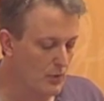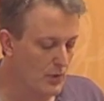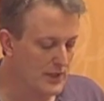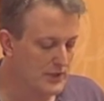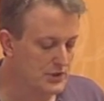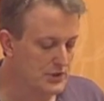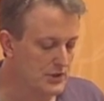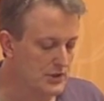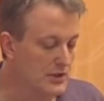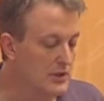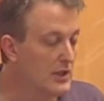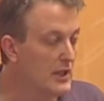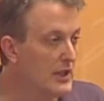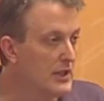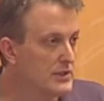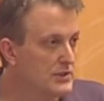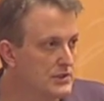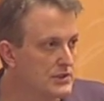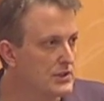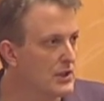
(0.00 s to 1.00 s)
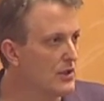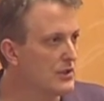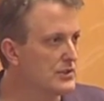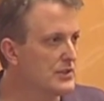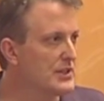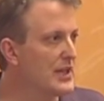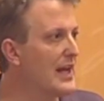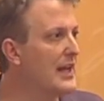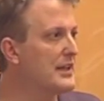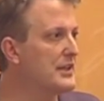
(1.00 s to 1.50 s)
question, just go to
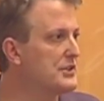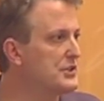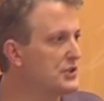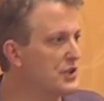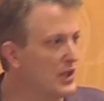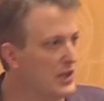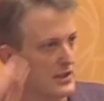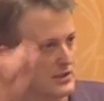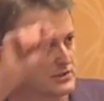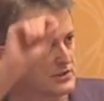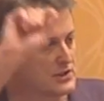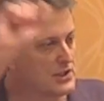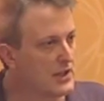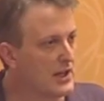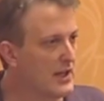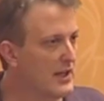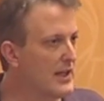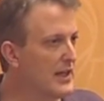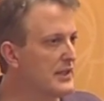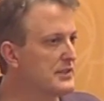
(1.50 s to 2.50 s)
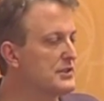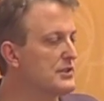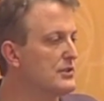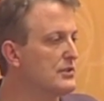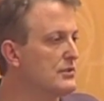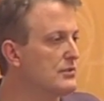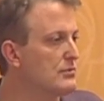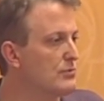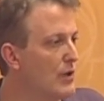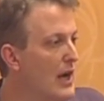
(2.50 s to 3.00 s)
Stack Exchange and
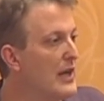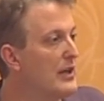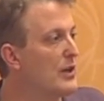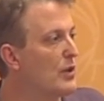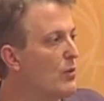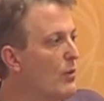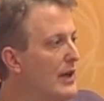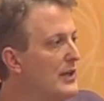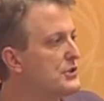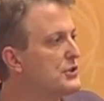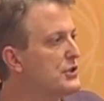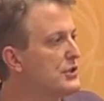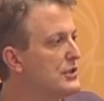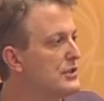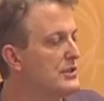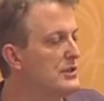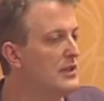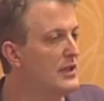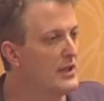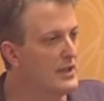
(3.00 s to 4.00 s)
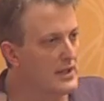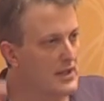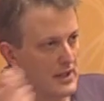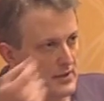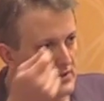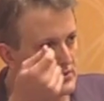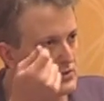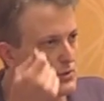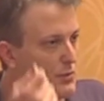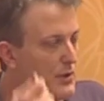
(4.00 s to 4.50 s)
answer, write a question,
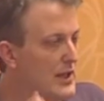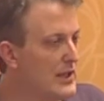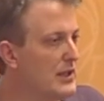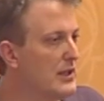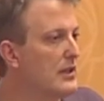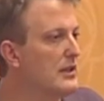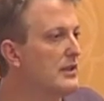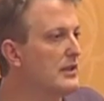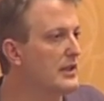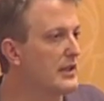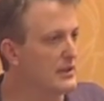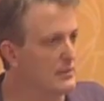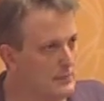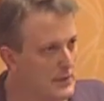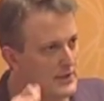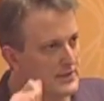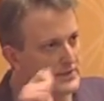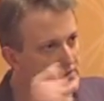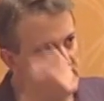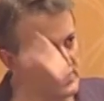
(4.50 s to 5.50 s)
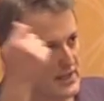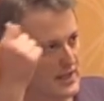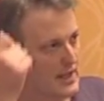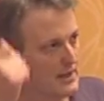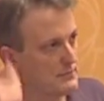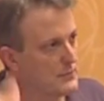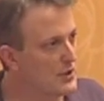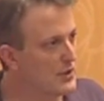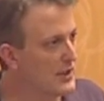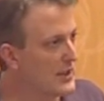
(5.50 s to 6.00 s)
and there's a way you can click the button and say,
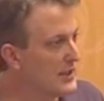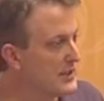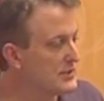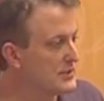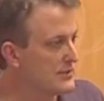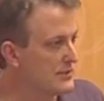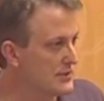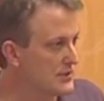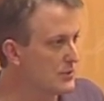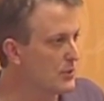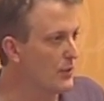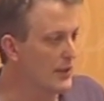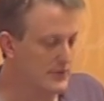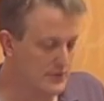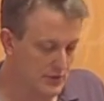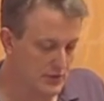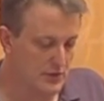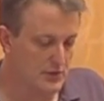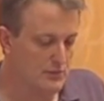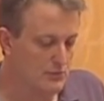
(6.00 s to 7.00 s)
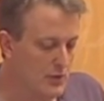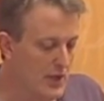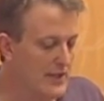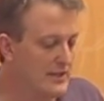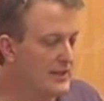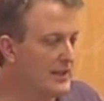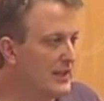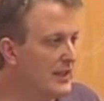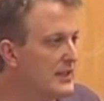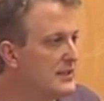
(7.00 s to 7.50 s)
I'm going to answer this question, and
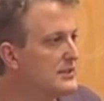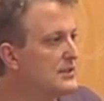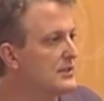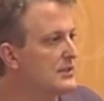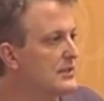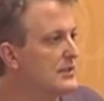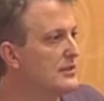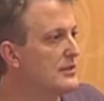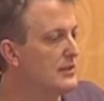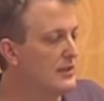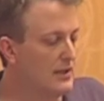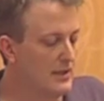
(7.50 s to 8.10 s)
write the answer.